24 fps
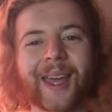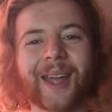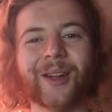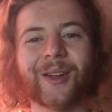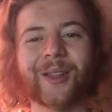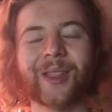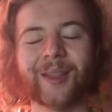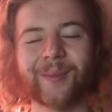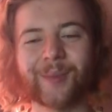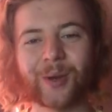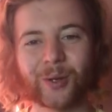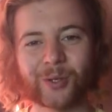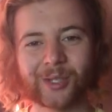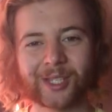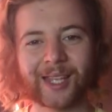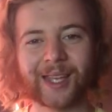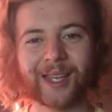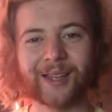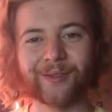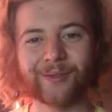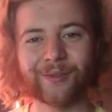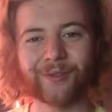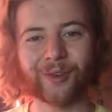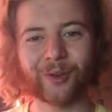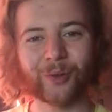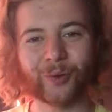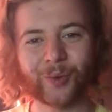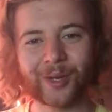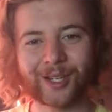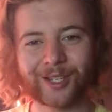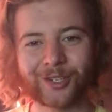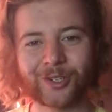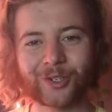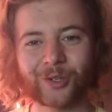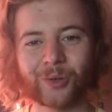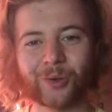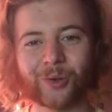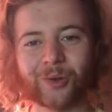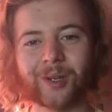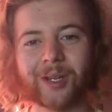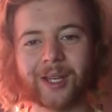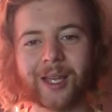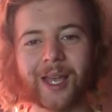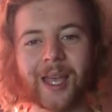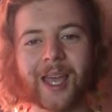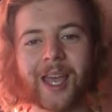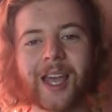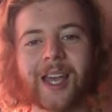they are the most influential